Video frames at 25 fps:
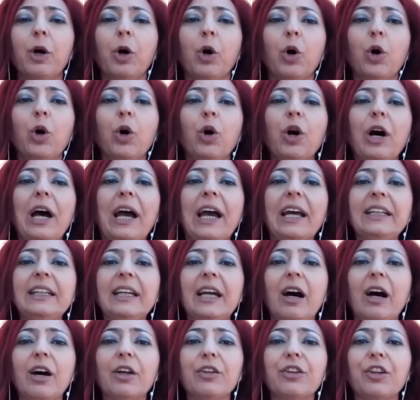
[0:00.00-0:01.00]
or any
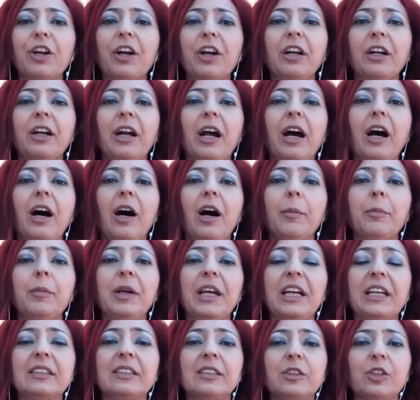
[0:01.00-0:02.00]
other
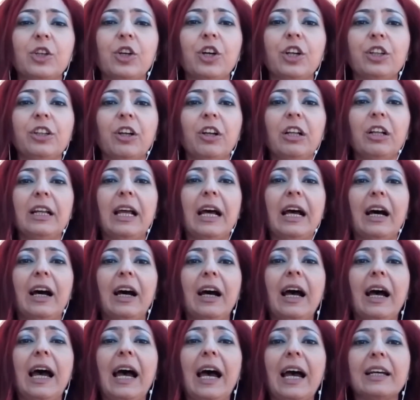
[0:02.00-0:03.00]
external
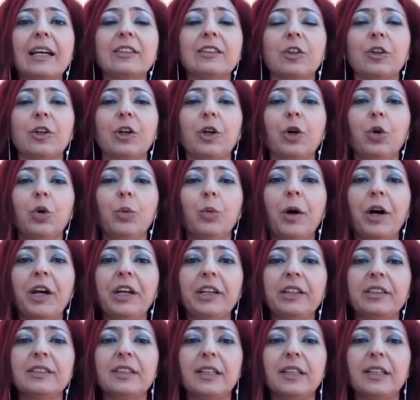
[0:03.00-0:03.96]
actor who might